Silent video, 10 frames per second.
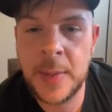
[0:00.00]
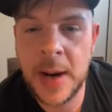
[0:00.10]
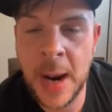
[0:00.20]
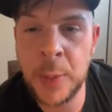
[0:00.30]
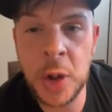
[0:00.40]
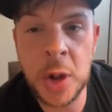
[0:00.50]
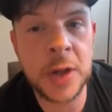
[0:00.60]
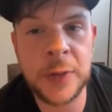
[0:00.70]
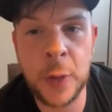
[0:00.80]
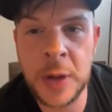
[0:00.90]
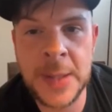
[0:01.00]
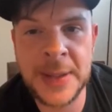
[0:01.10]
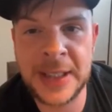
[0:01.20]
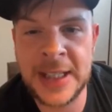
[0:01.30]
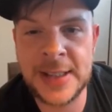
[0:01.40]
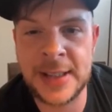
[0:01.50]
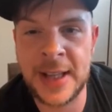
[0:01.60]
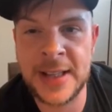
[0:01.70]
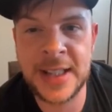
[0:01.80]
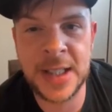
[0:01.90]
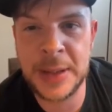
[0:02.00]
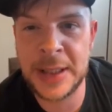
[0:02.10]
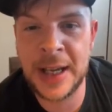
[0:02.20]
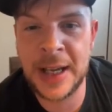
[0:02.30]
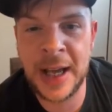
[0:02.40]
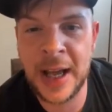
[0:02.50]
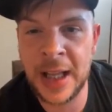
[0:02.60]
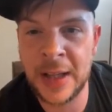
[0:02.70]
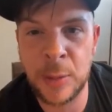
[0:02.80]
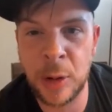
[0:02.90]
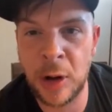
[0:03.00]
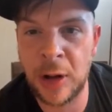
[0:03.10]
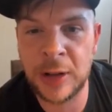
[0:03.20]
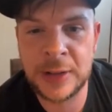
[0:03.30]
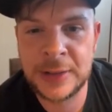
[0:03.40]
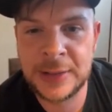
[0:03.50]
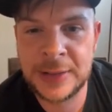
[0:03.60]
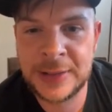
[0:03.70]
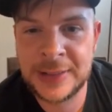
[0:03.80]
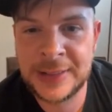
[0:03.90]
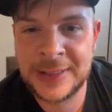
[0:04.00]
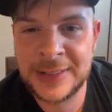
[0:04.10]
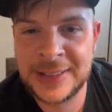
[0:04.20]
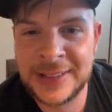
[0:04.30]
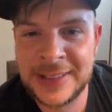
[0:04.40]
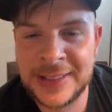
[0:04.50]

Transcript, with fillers: I'm really looking forward to having Kingston. That's gonna be a hell of a brawl. That is